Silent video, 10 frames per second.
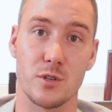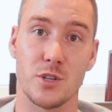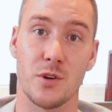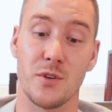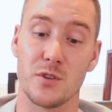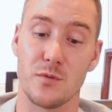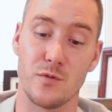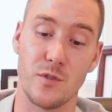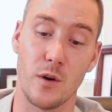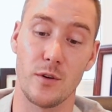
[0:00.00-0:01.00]
show you some
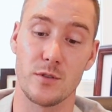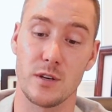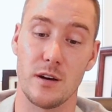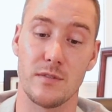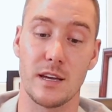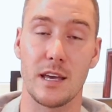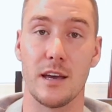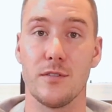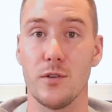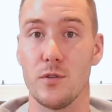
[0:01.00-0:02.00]
photos of, that
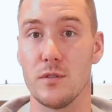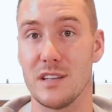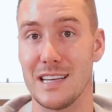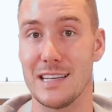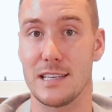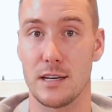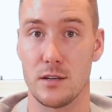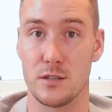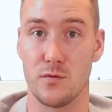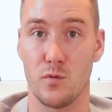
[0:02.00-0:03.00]
give you
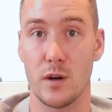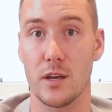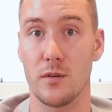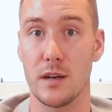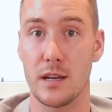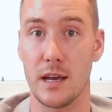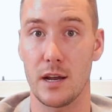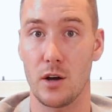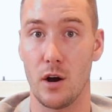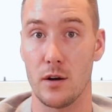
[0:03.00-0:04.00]
details of what you need to get
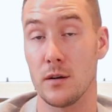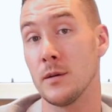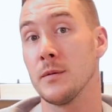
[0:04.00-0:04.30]
a cart.